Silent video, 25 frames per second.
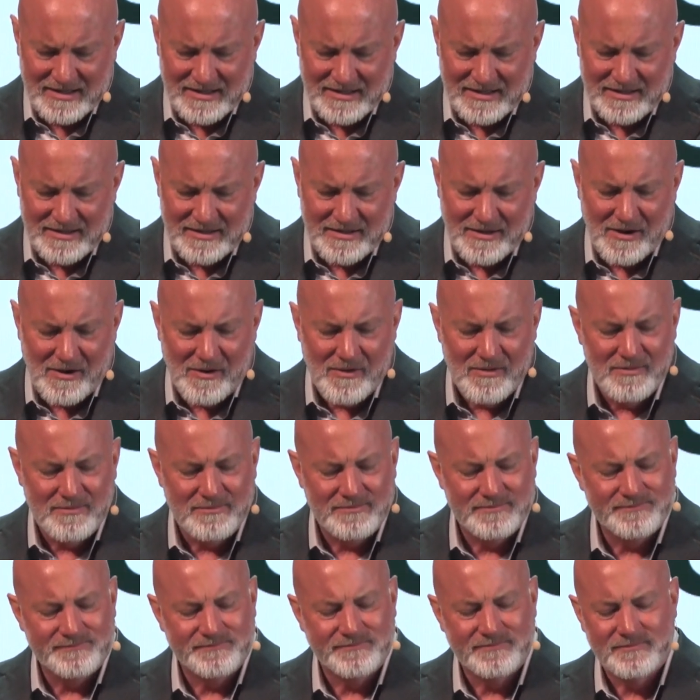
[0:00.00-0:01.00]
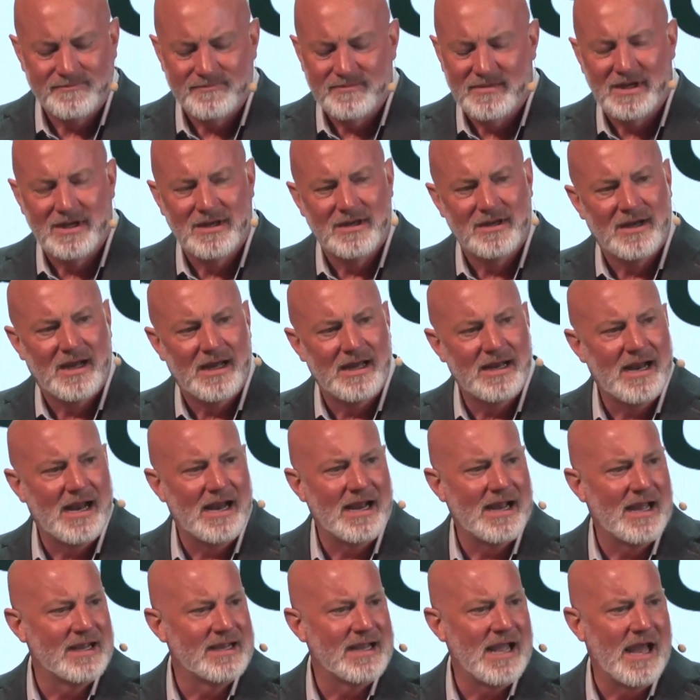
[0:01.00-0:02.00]
You know, and
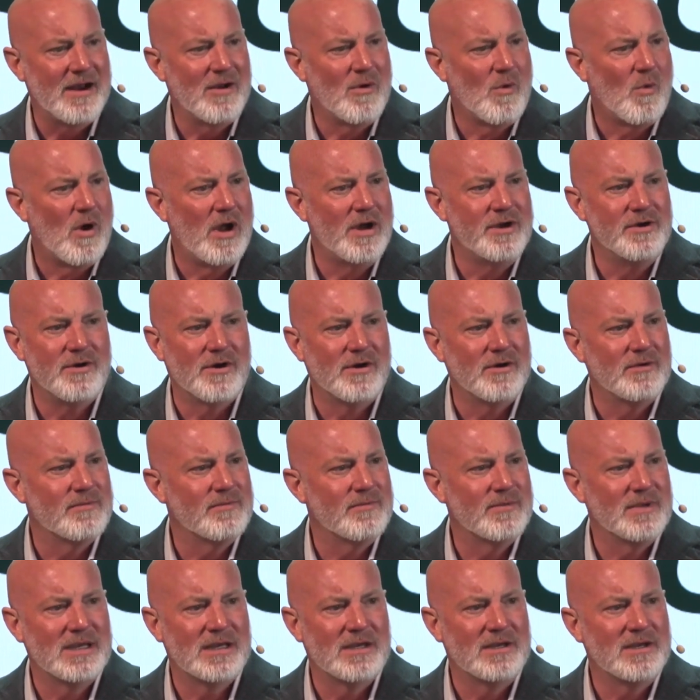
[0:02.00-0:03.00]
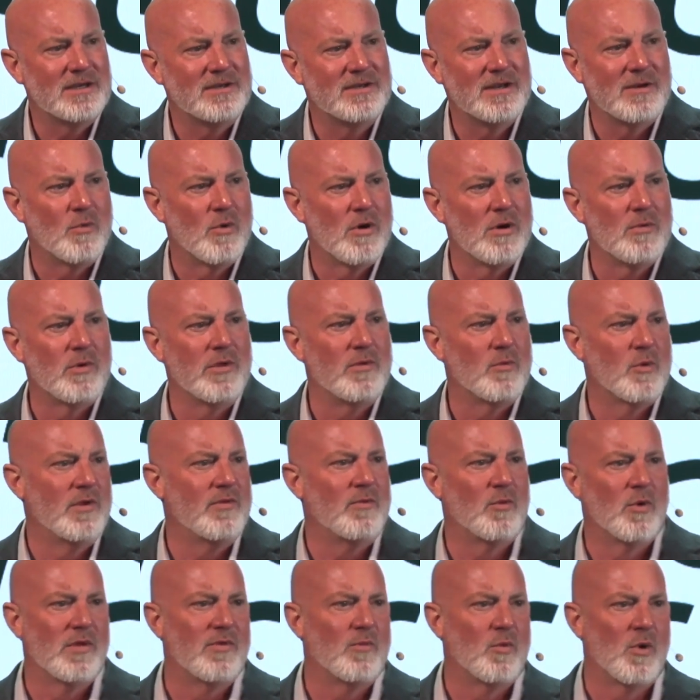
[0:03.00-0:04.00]
I kind of wonder,
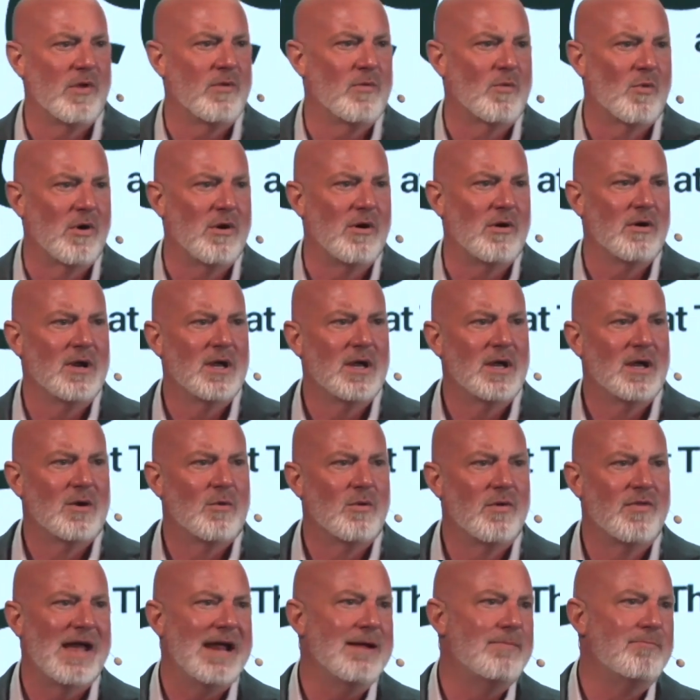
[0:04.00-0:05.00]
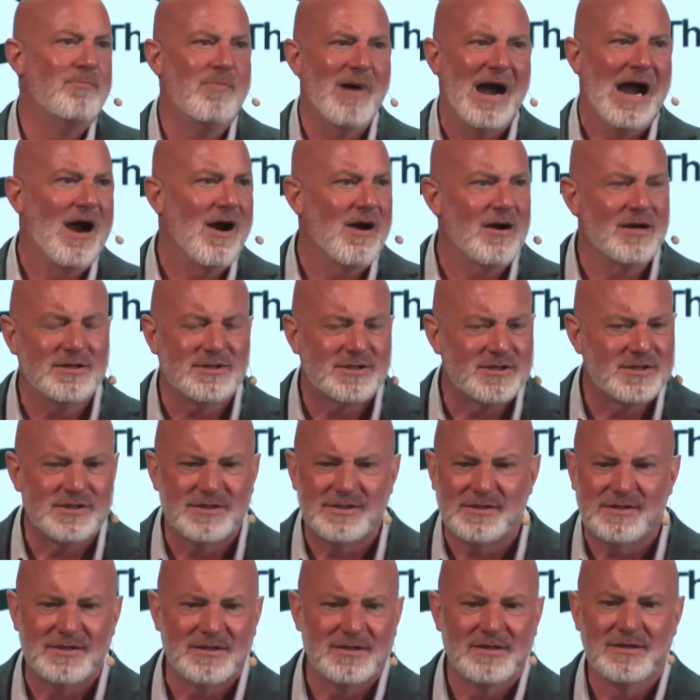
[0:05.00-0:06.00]
were they
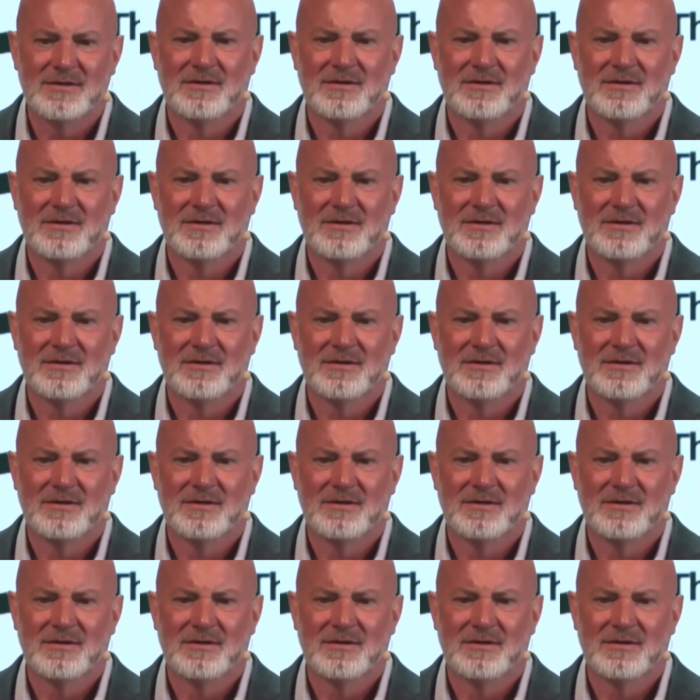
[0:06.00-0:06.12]
embarrassed?